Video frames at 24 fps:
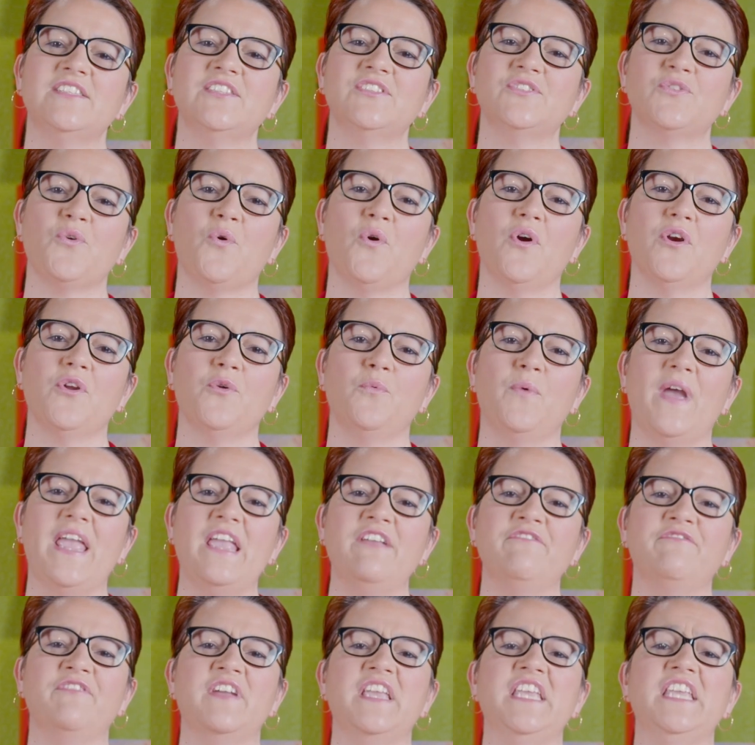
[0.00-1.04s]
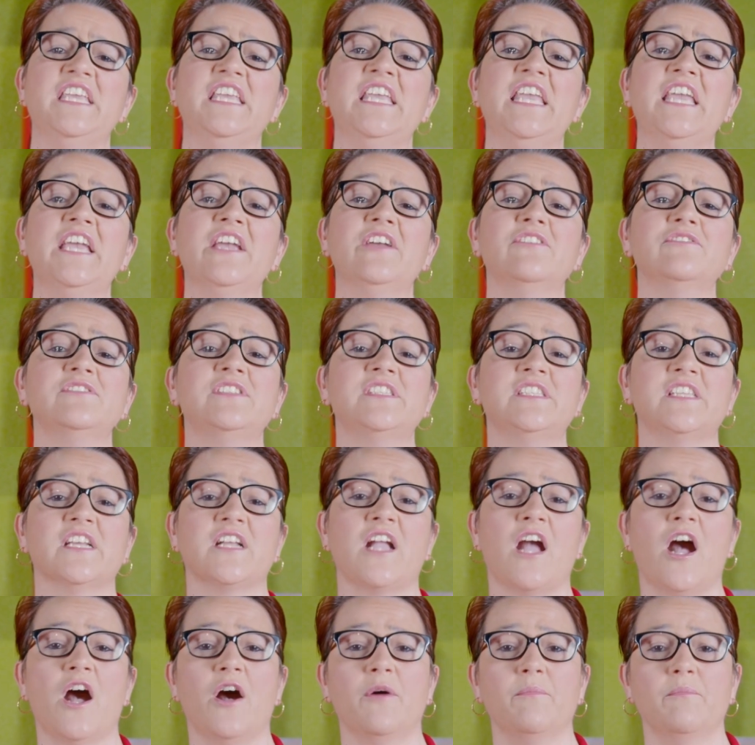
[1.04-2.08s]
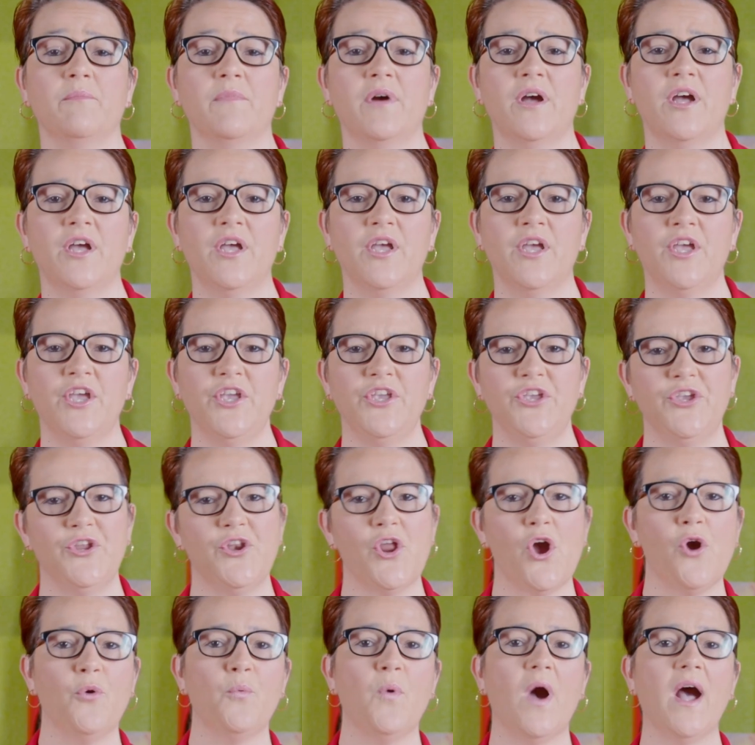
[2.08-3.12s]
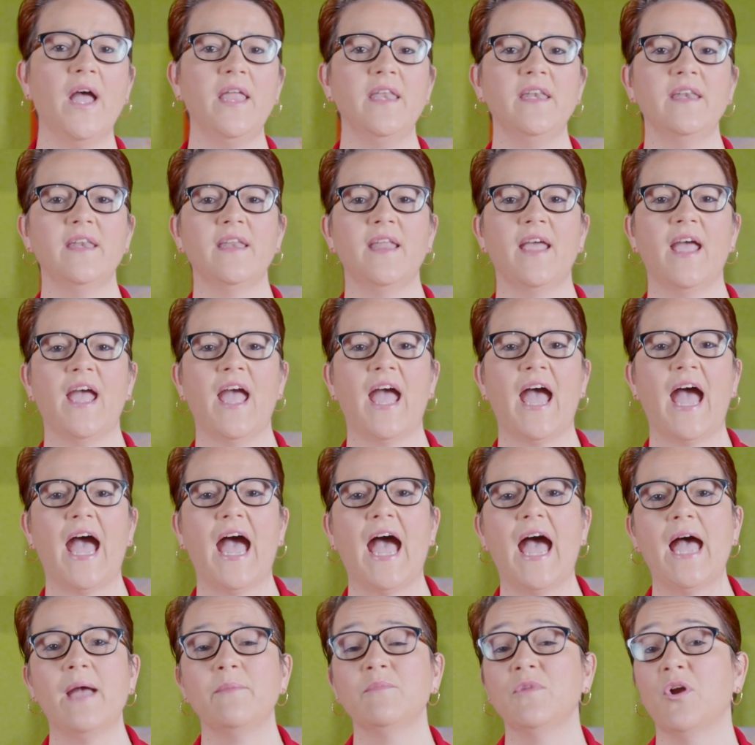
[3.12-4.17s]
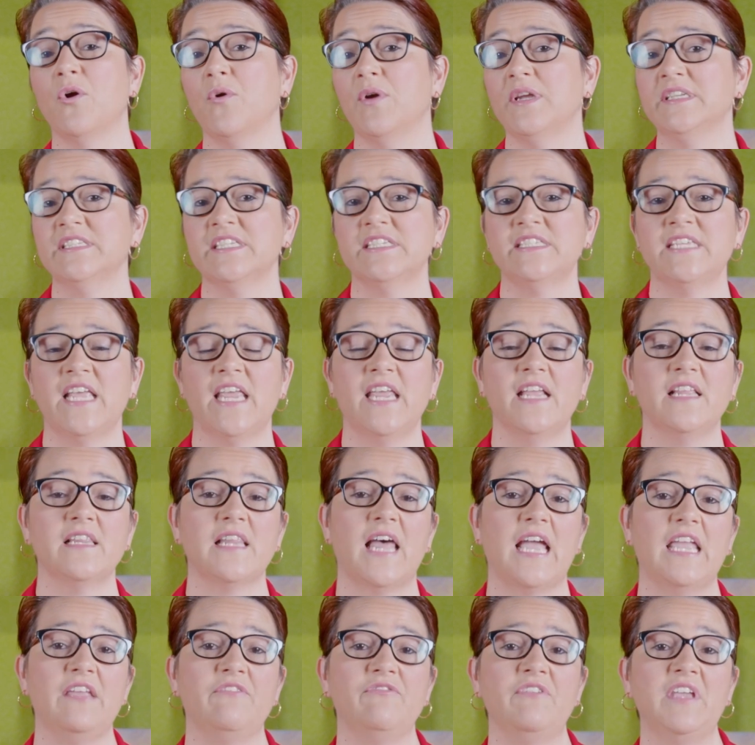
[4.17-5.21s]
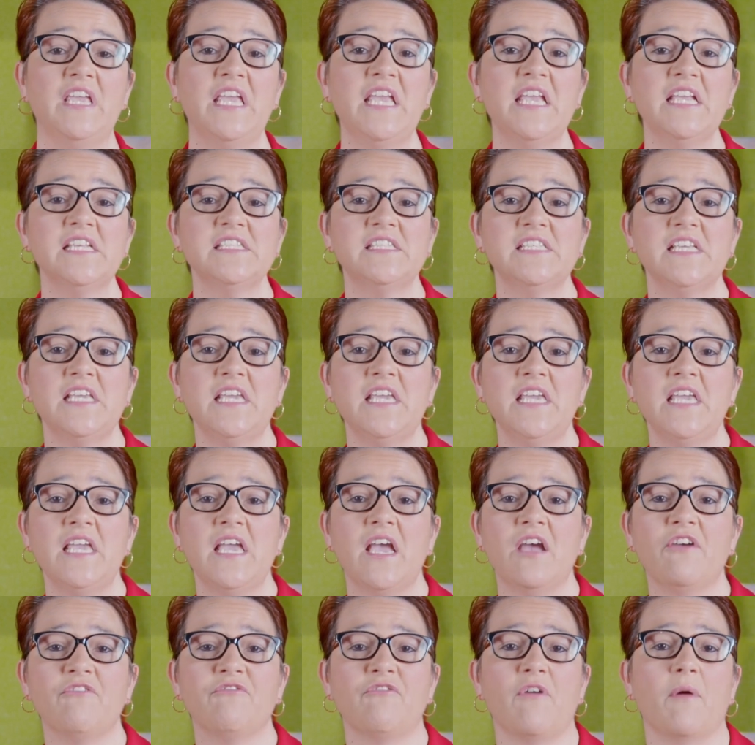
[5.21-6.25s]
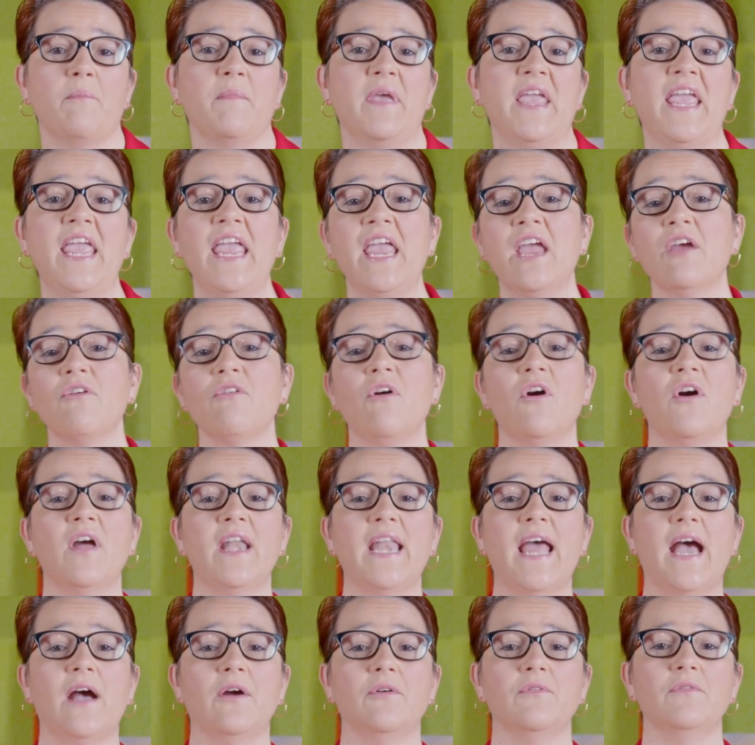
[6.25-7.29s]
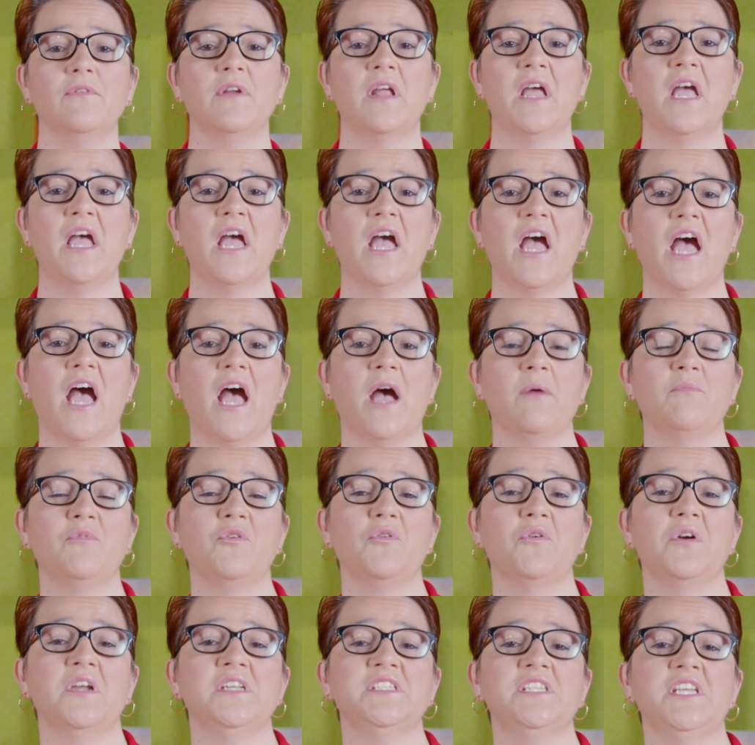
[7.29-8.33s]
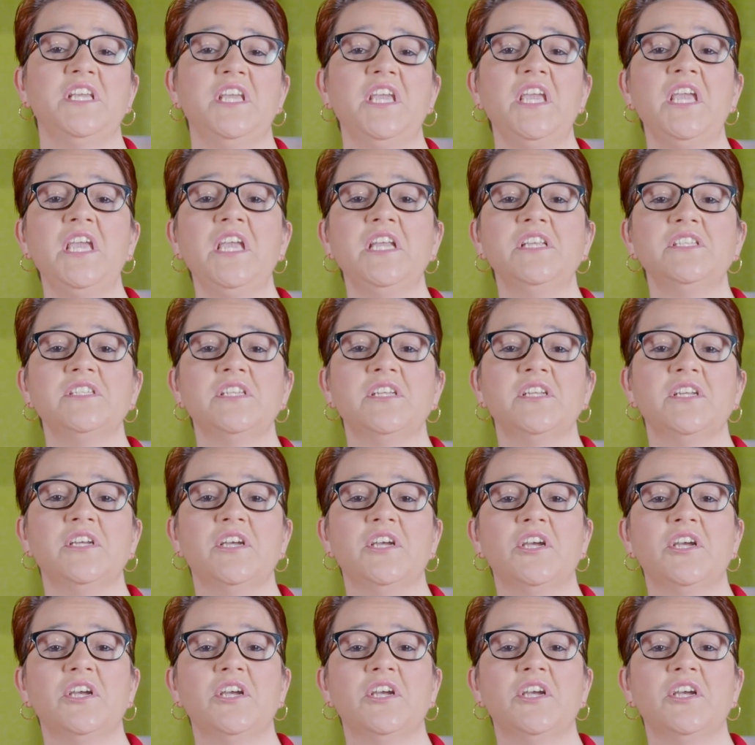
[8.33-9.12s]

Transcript: stored away for years to come. You know what? I'm going to take life easy from here on out. I'm going to eat,